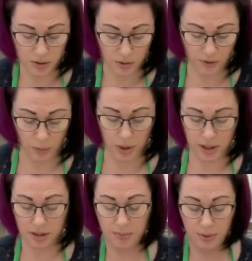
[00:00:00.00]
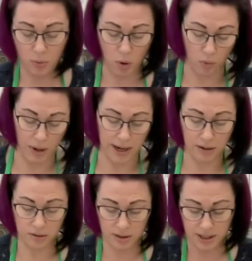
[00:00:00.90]
so if I want it to be more
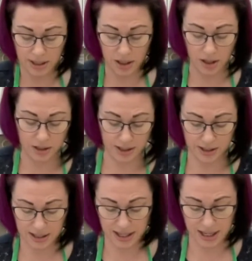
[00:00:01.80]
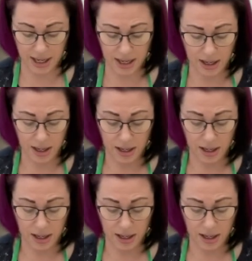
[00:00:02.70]
round than long and skinny,